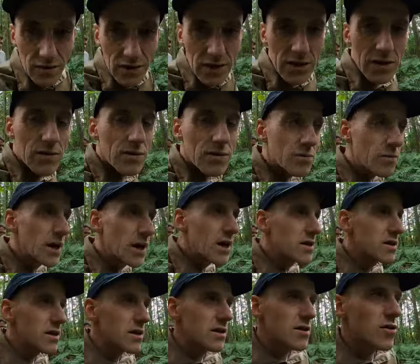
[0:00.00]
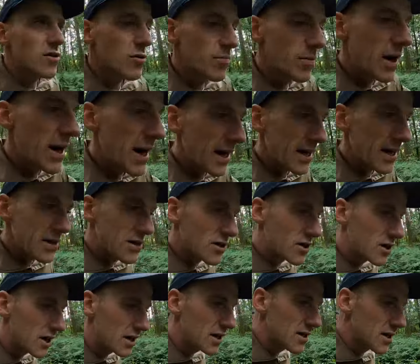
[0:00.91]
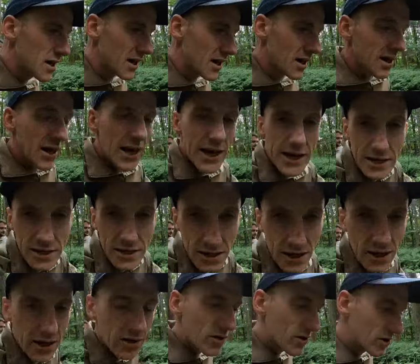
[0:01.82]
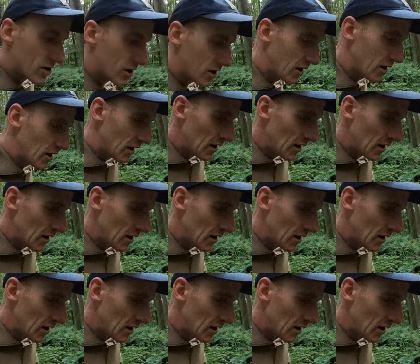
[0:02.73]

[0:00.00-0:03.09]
video as well, you can go back and see the ice house.